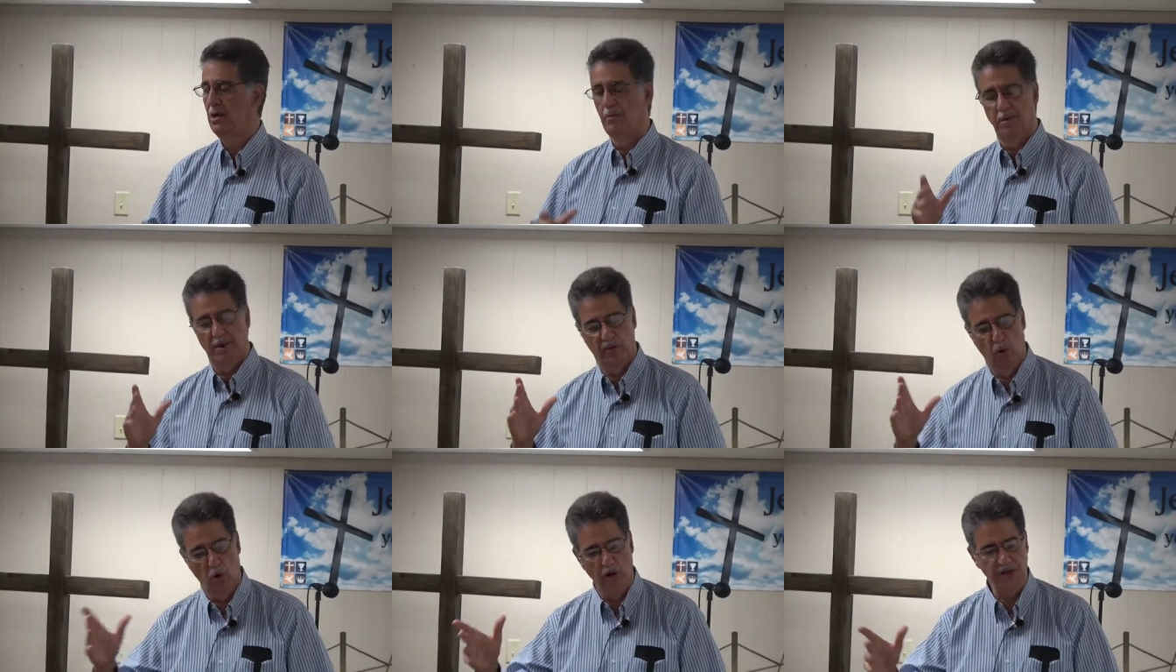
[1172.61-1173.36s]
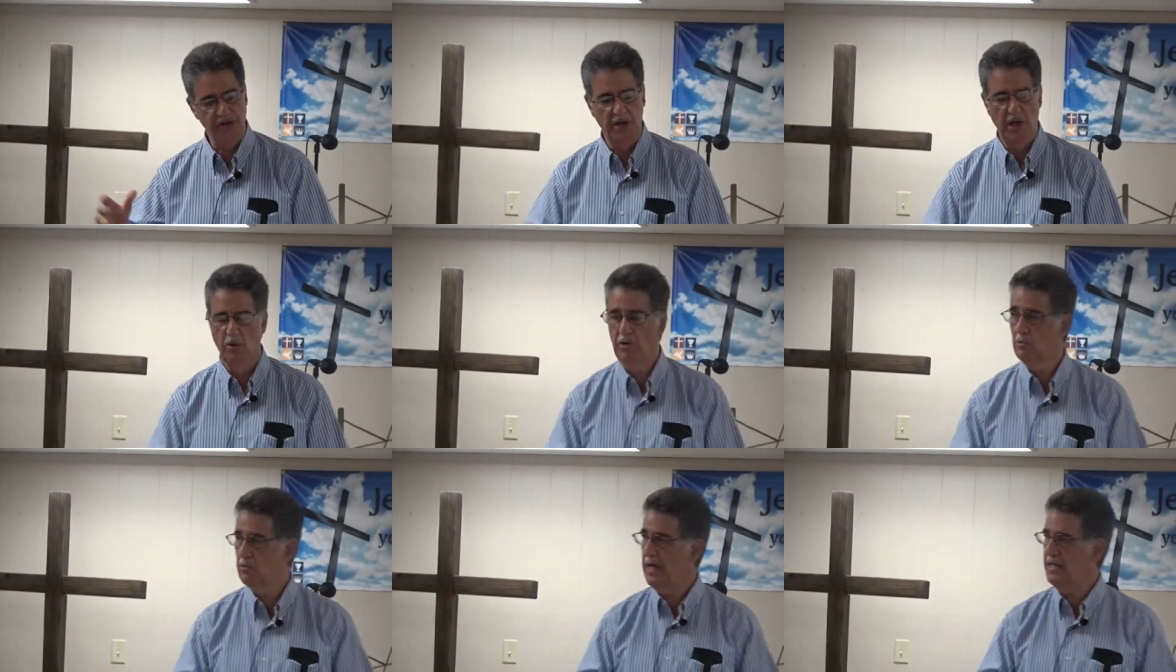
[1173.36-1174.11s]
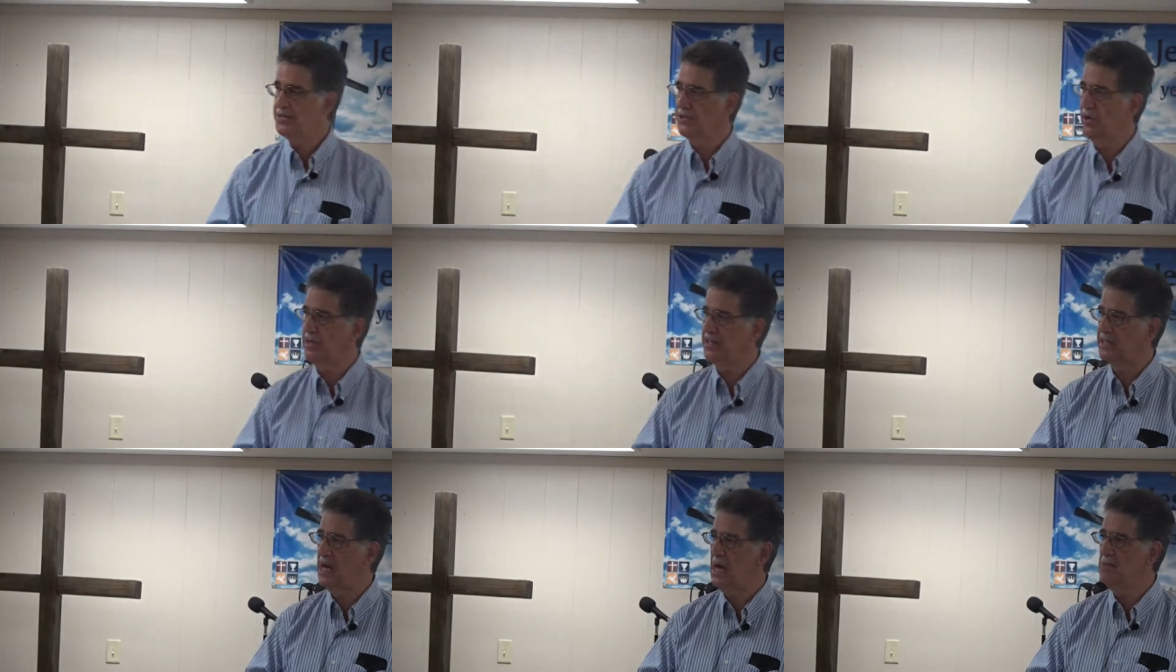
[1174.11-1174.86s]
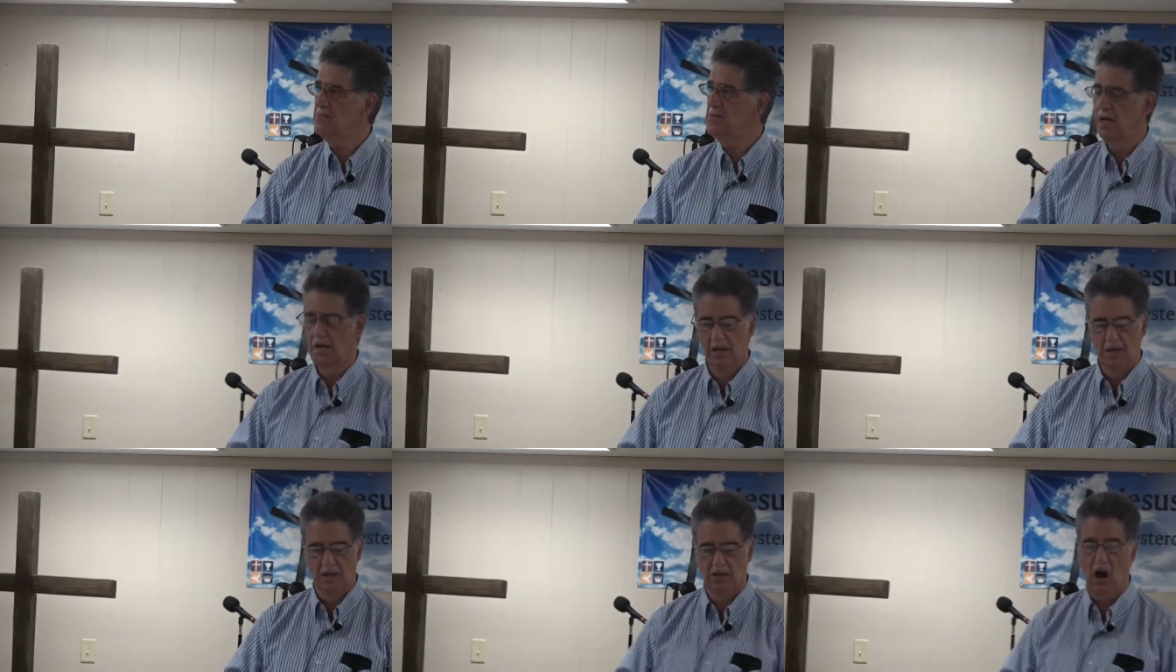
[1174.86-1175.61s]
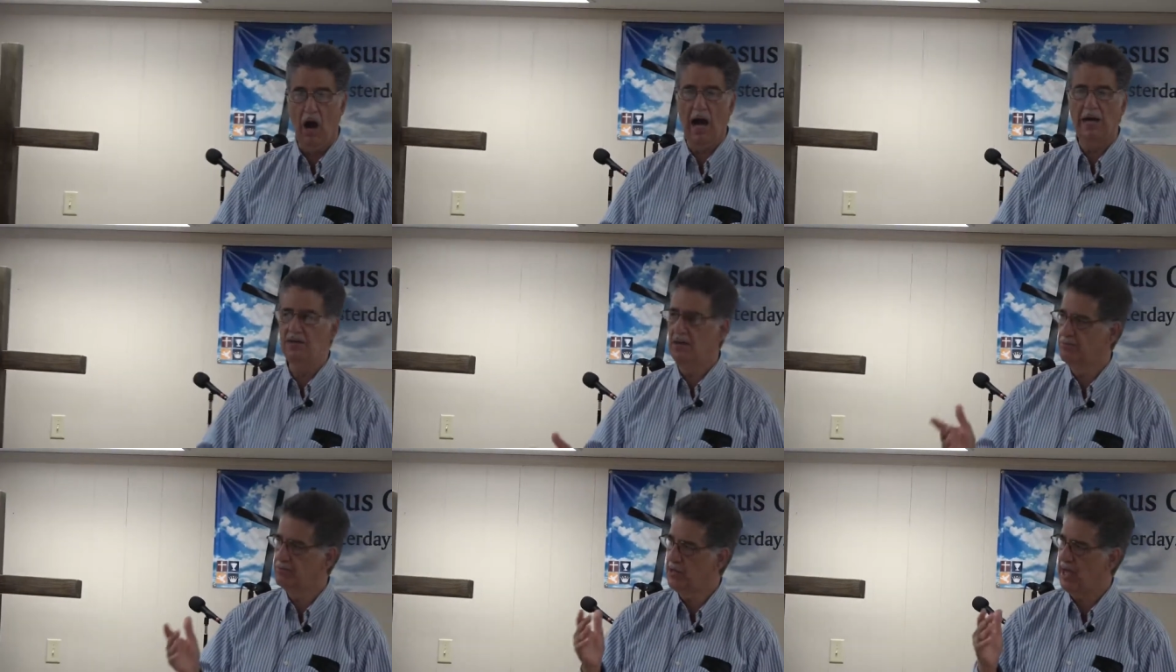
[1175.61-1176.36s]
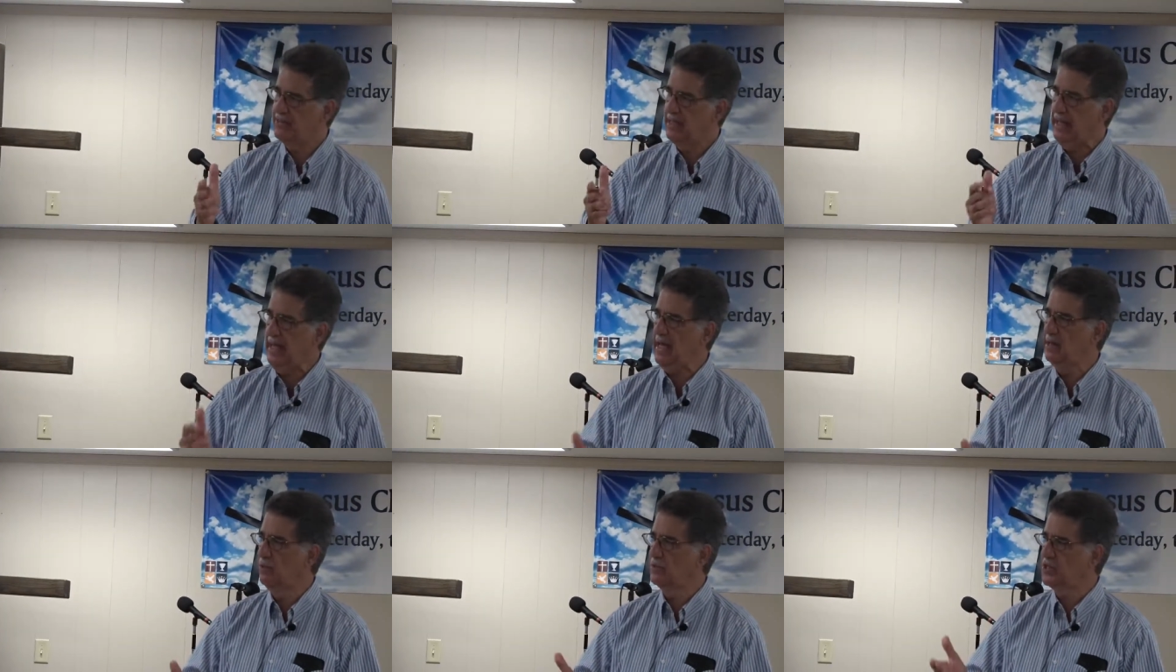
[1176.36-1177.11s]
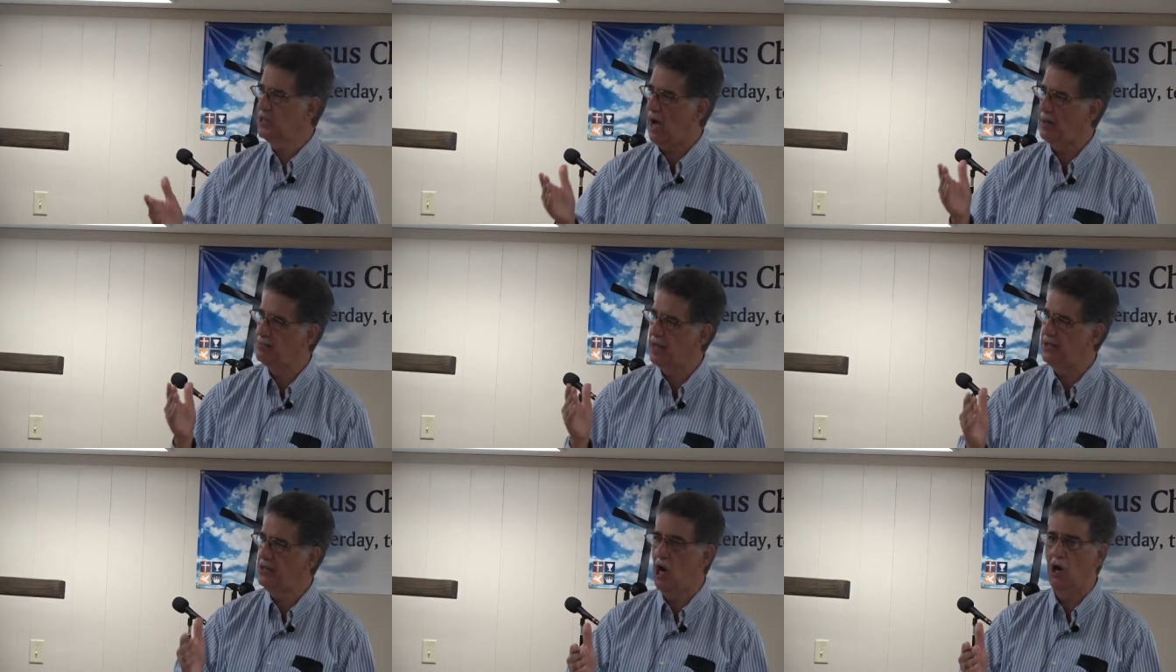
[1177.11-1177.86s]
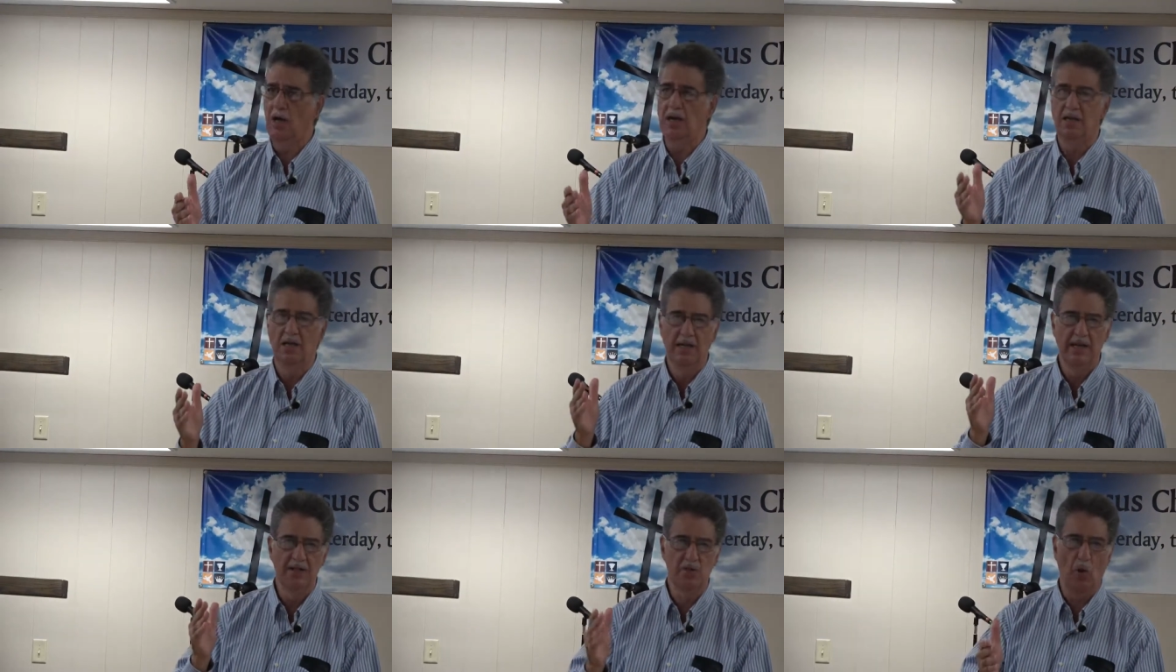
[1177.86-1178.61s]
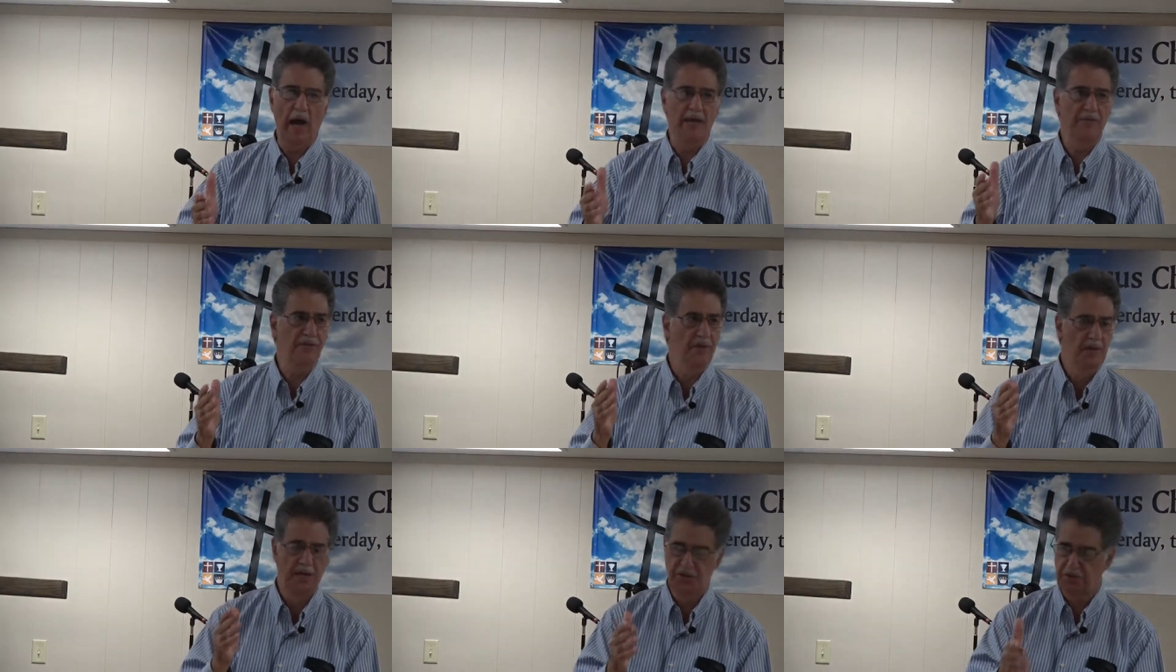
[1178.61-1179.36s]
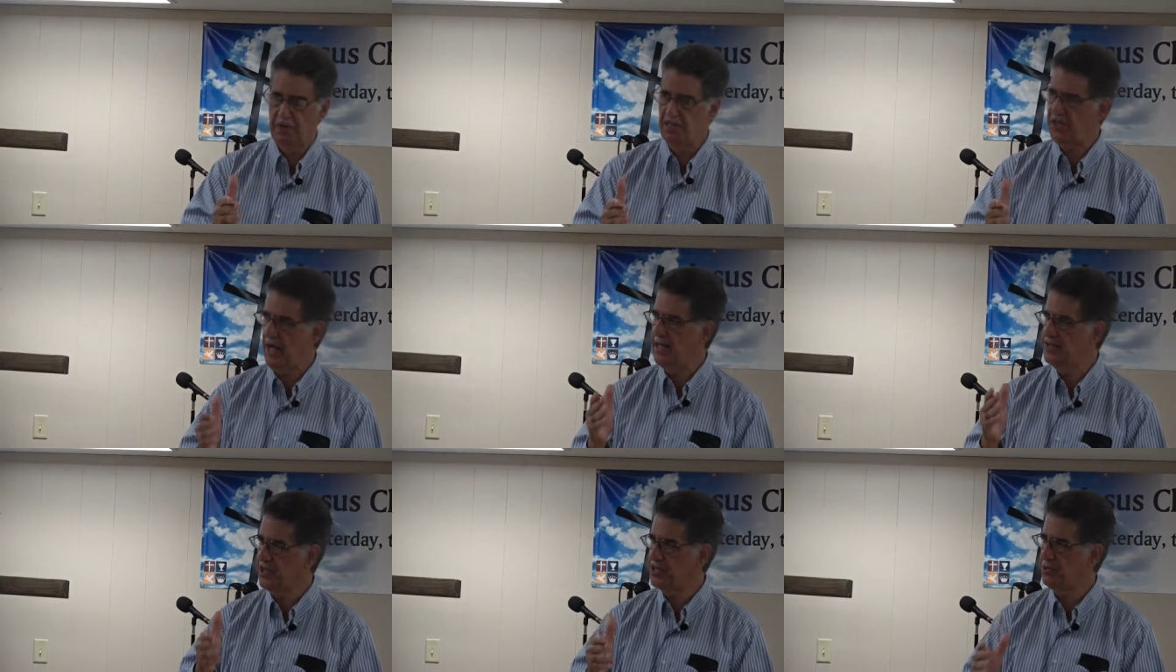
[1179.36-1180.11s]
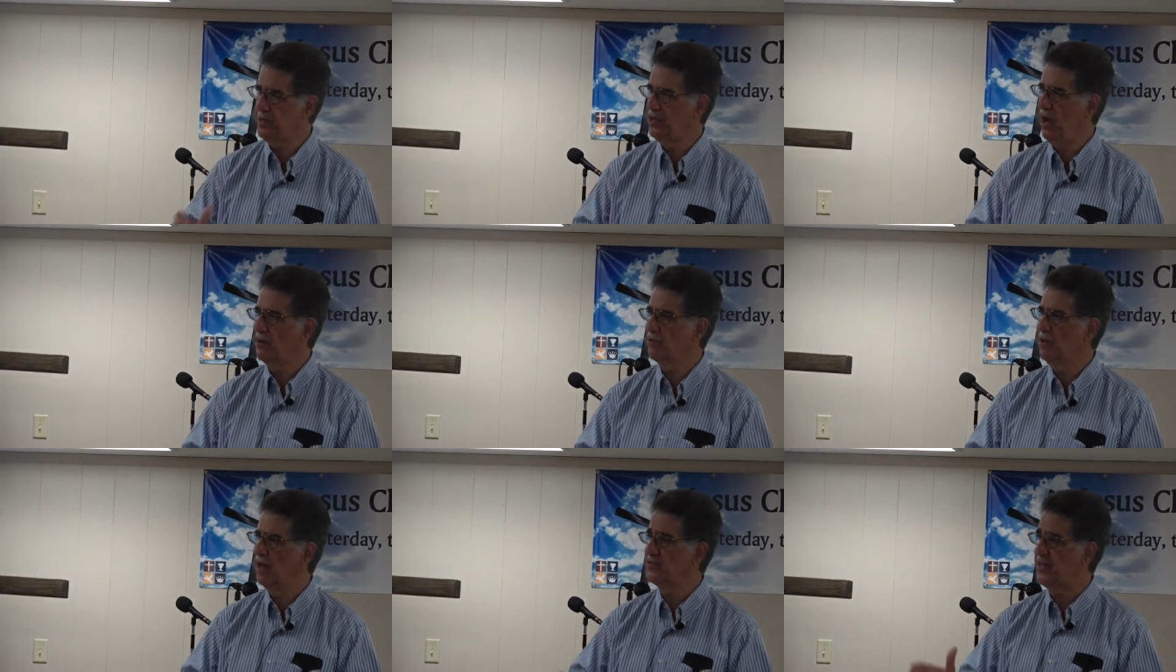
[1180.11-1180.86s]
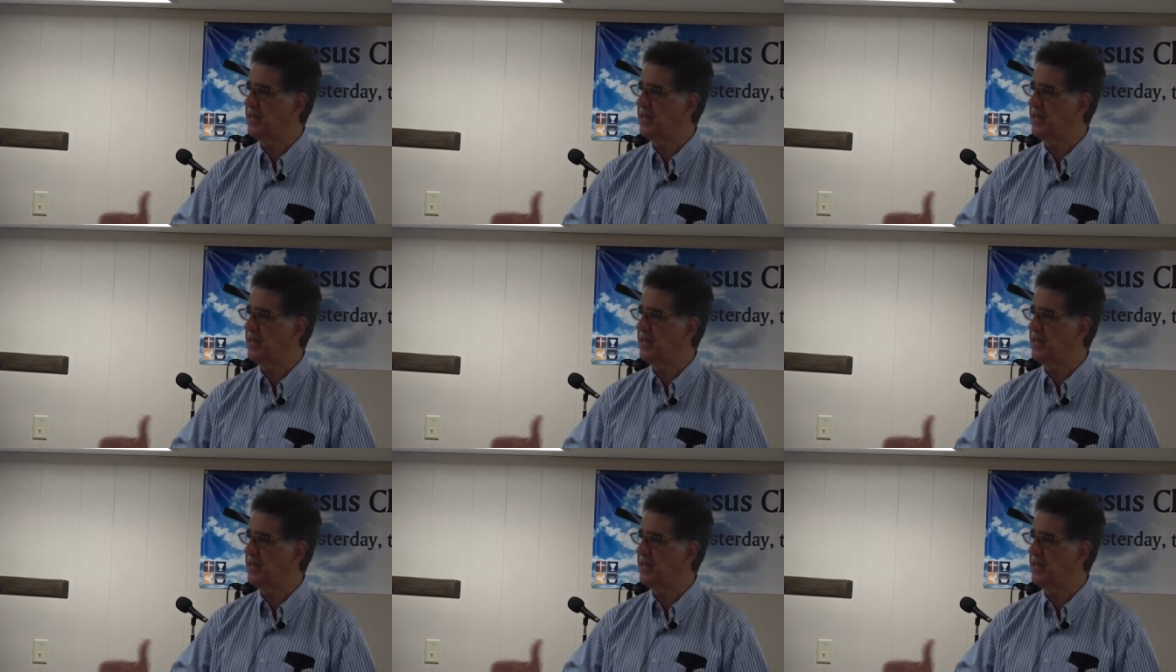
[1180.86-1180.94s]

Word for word: But of course, you know, when the rain started to come, God brought the animals, God brought Noah, his wife, his three sons, his three daughter-in-laws.